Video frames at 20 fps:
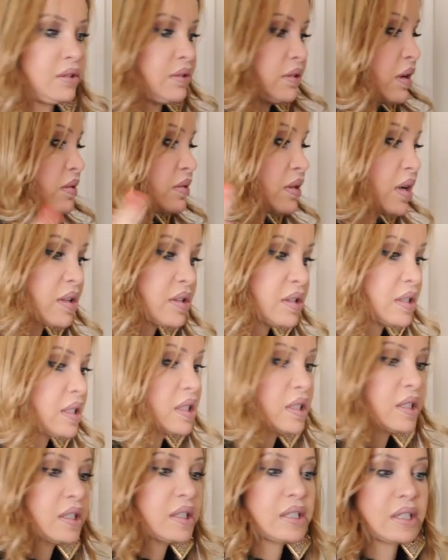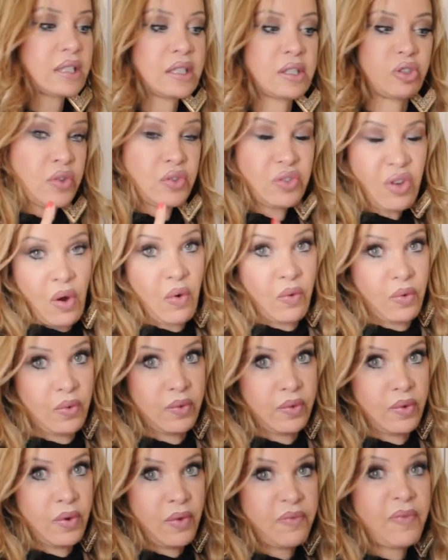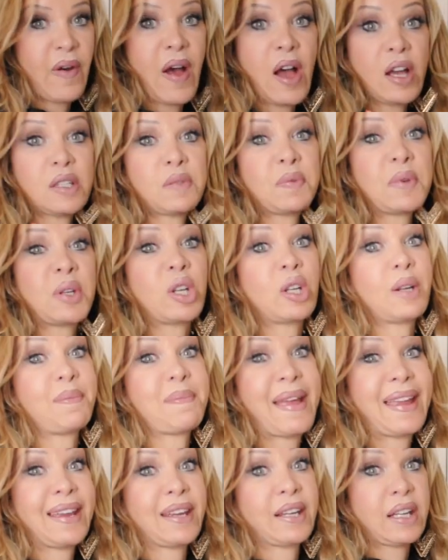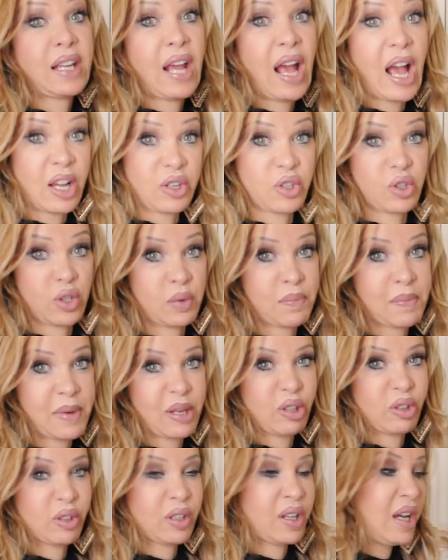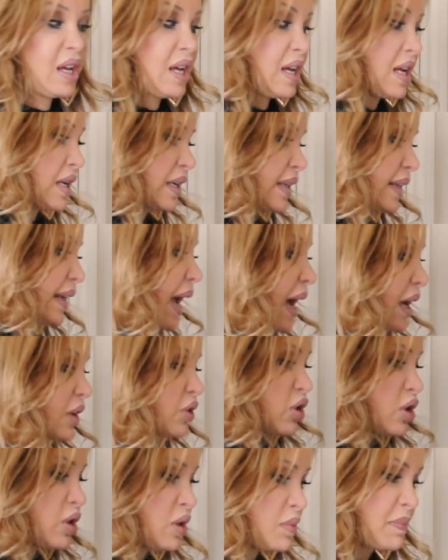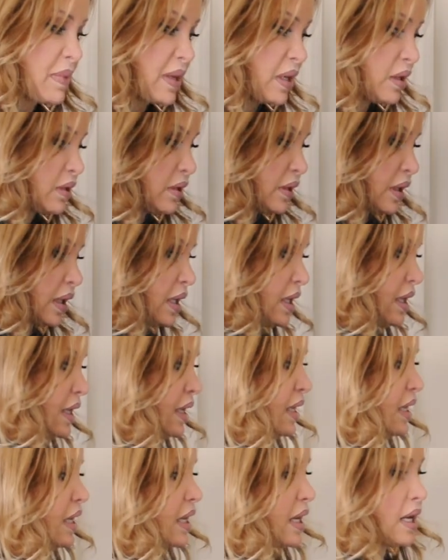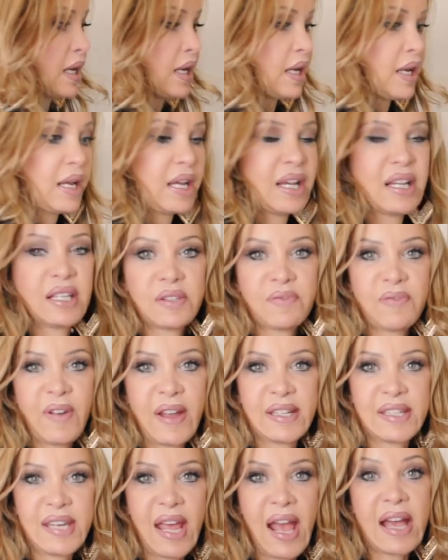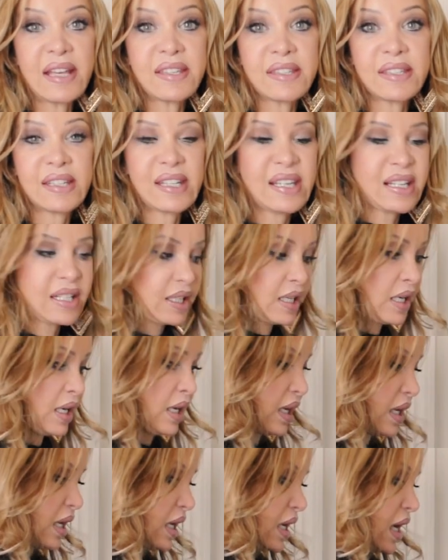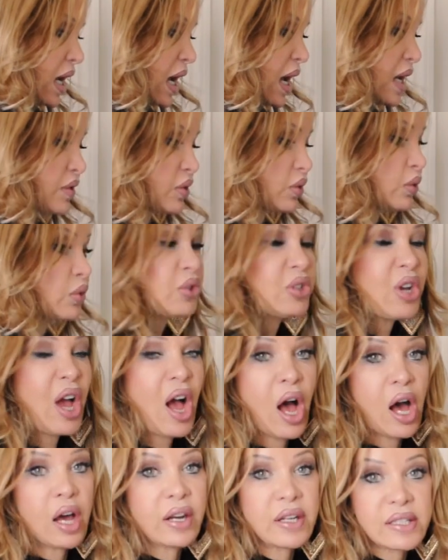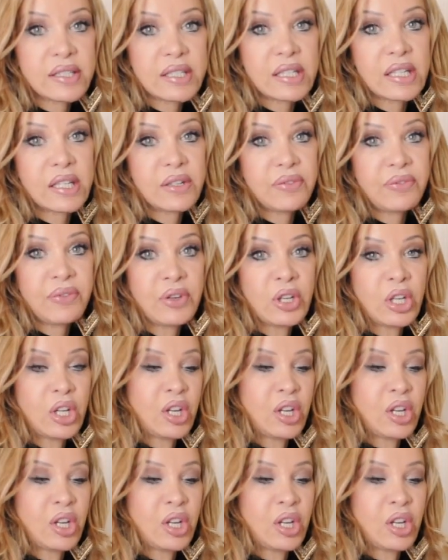no nastiness. So first we're going to make cashew milk. Cashew milk is fantastic as an alternative